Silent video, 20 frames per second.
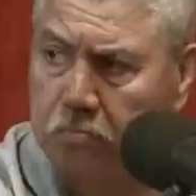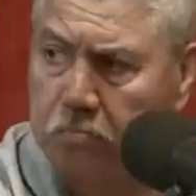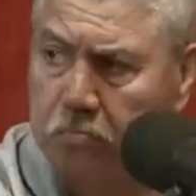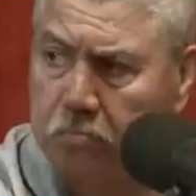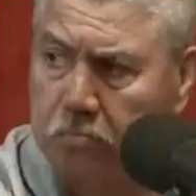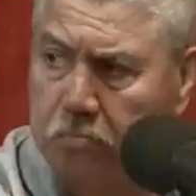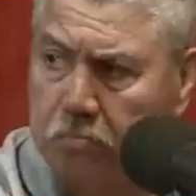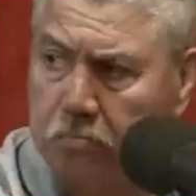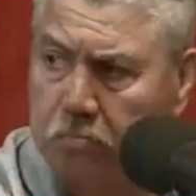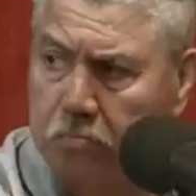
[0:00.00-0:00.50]

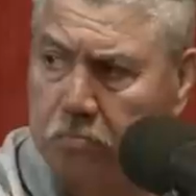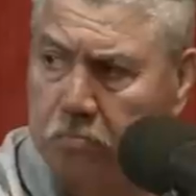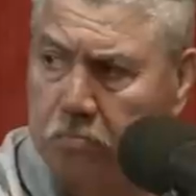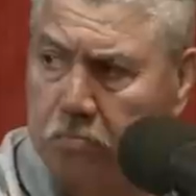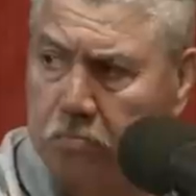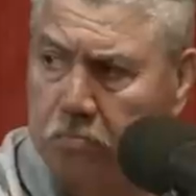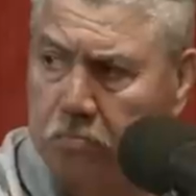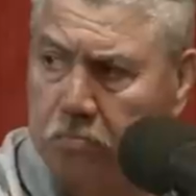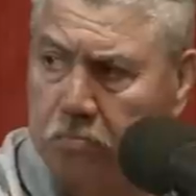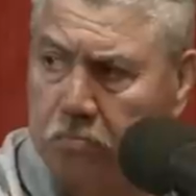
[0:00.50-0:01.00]

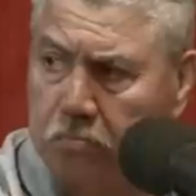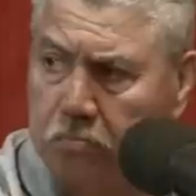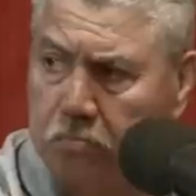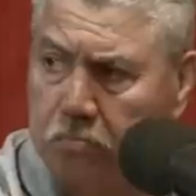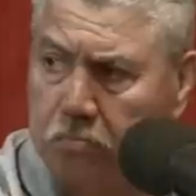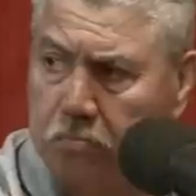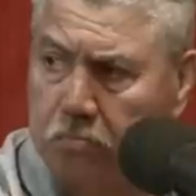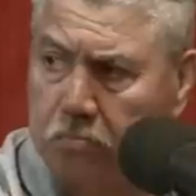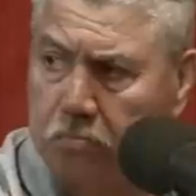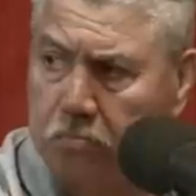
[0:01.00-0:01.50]

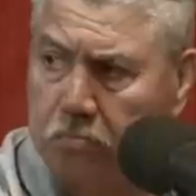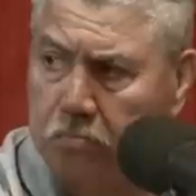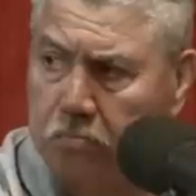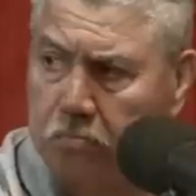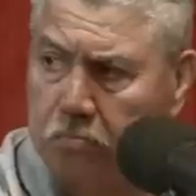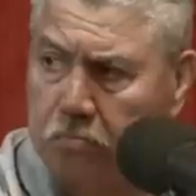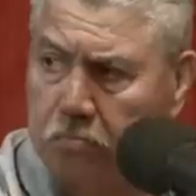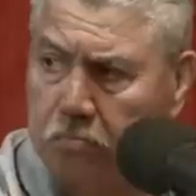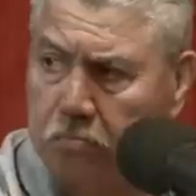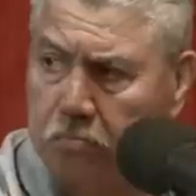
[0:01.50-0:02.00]

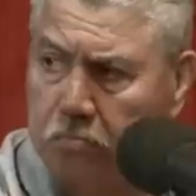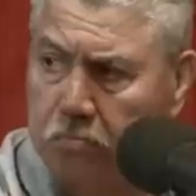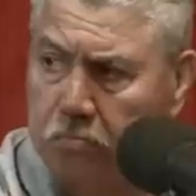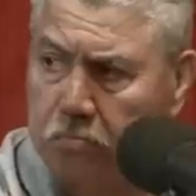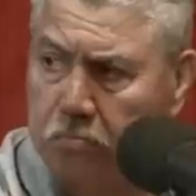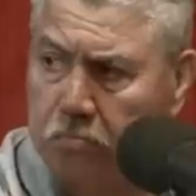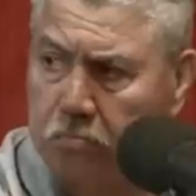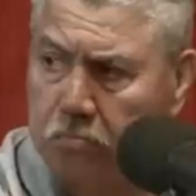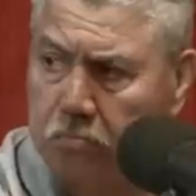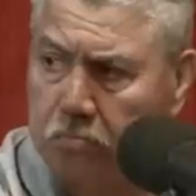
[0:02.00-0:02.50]

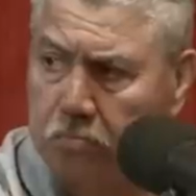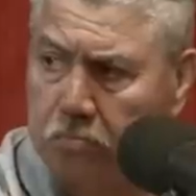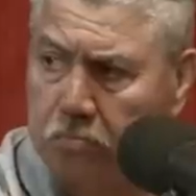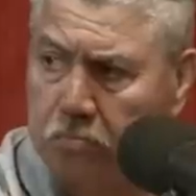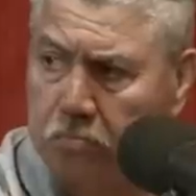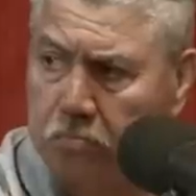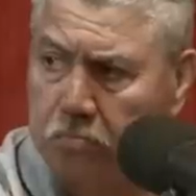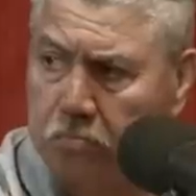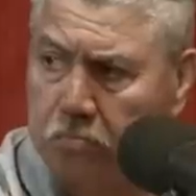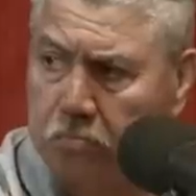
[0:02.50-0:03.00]

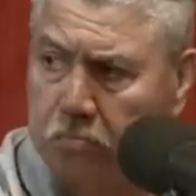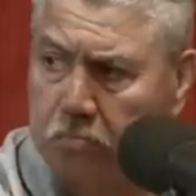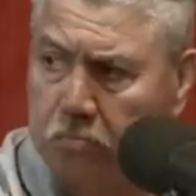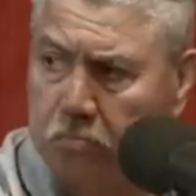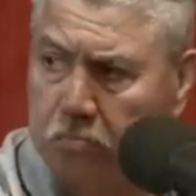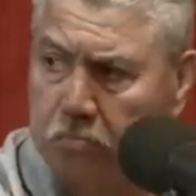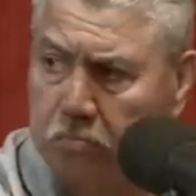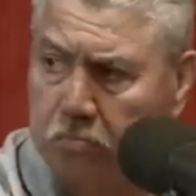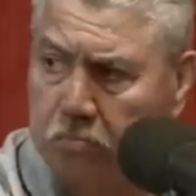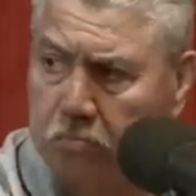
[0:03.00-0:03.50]

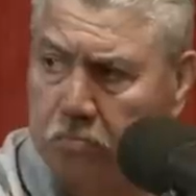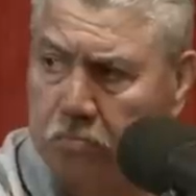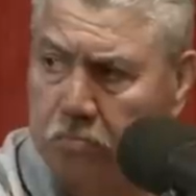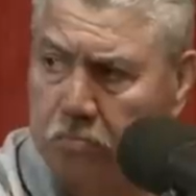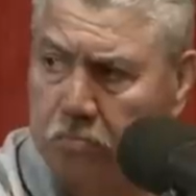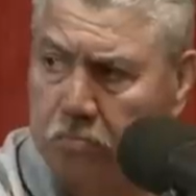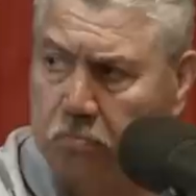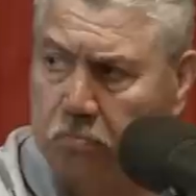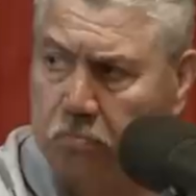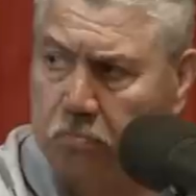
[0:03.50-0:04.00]

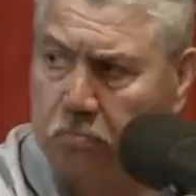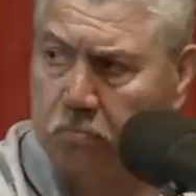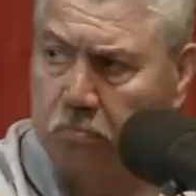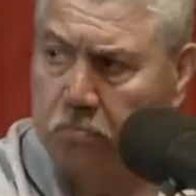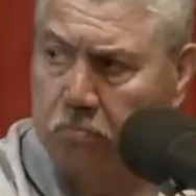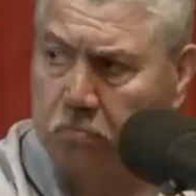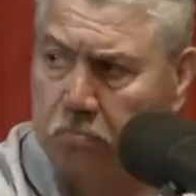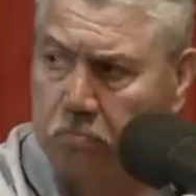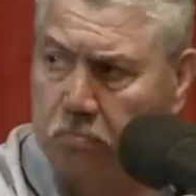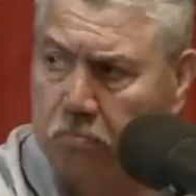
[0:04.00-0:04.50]

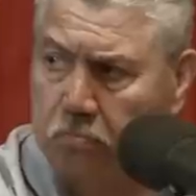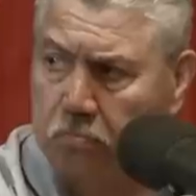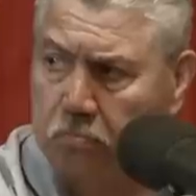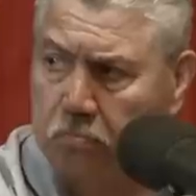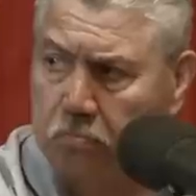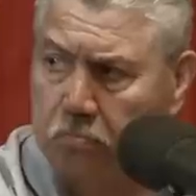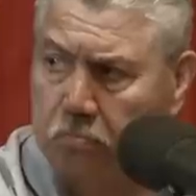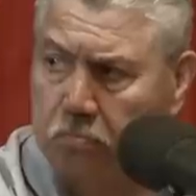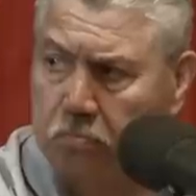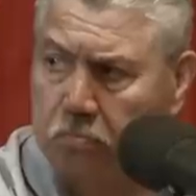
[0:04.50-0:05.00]

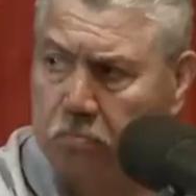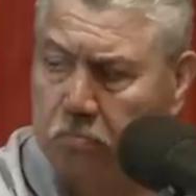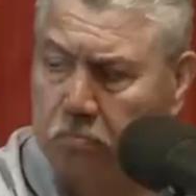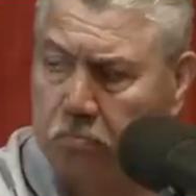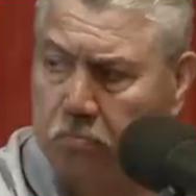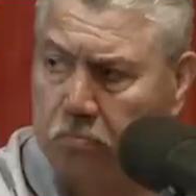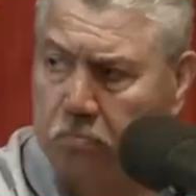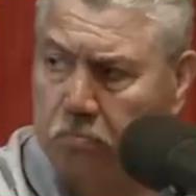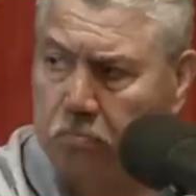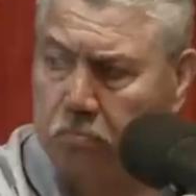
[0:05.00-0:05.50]

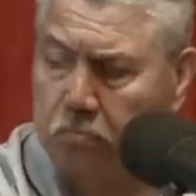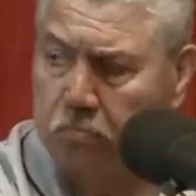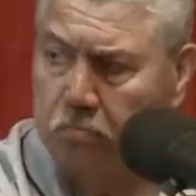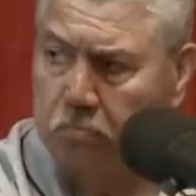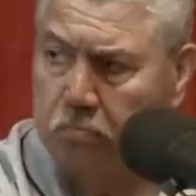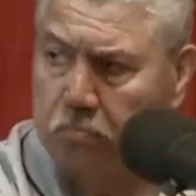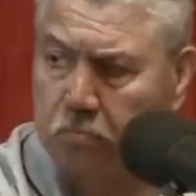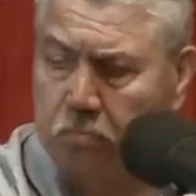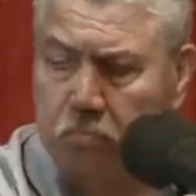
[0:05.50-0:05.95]
(silent)